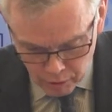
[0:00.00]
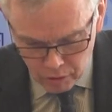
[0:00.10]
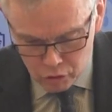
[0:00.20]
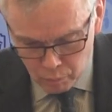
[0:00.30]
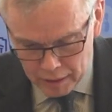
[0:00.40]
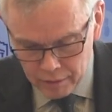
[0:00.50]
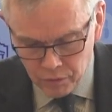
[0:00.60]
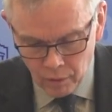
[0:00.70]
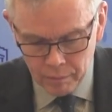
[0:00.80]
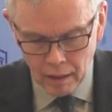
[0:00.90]
but also
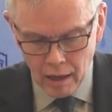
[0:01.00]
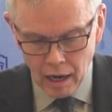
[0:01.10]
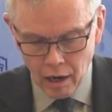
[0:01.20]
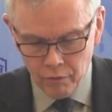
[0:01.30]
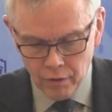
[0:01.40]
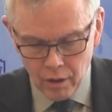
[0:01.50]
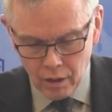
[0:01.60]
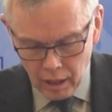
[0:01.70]
painful, of